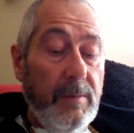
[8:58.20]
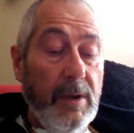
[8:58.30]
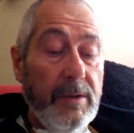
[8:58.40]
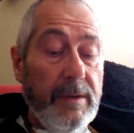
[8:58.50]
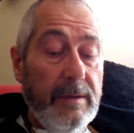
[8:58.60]

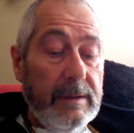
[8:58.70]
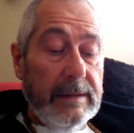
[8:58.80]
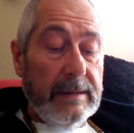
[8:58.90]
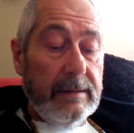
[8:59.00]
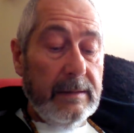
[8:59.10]
blood
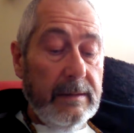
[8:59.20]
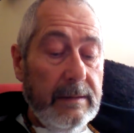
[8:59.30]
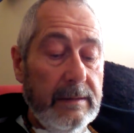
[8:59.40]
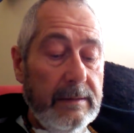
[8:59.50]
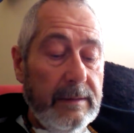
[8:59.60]

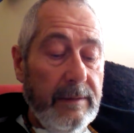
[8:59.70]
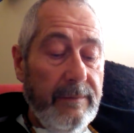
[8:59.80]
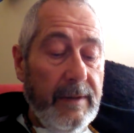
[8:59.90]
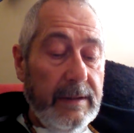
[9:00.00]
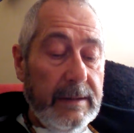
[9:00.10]
and
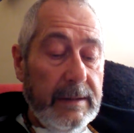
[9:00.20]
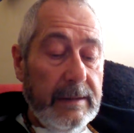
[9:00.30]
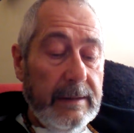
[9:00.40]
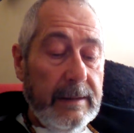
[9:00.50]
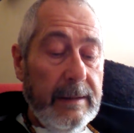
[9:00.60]
fighting.
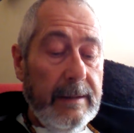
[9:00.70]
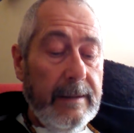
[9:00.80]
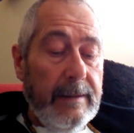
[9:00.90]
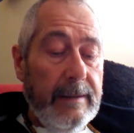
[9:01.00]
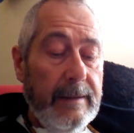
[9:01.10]

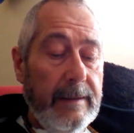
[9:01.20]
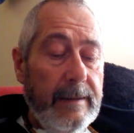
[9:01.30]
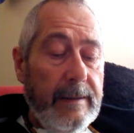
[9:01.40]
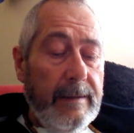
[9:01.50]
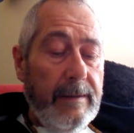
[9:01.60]

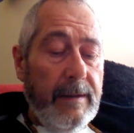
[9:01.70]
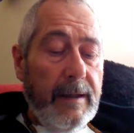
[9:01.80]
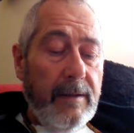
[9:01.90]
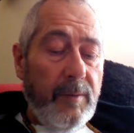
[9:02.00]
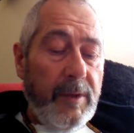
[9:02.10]

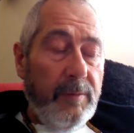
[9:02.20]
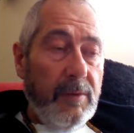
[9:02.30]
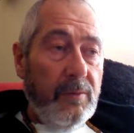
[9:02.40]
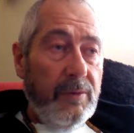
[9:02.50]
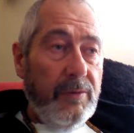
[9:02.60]
Then the
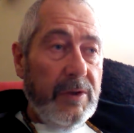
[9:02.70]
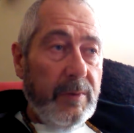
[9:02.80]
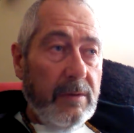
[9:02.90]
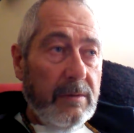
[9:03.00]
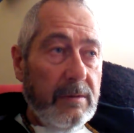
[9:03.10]
people would
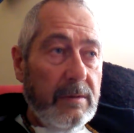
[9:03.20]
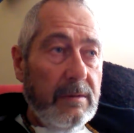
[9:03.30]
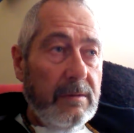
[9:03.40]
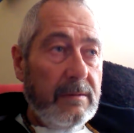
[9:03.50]
respond,